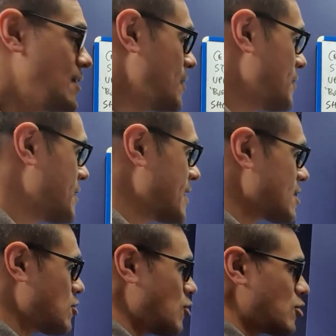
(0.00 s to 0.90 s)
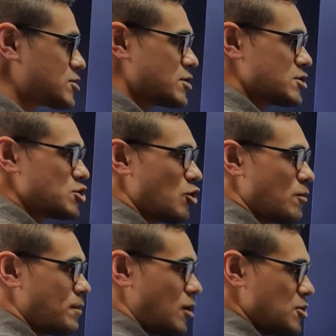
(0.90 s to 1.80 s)
they're called
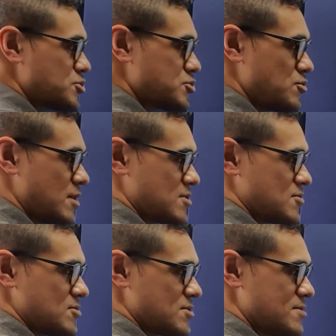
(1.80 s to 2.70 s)
your postural muscles.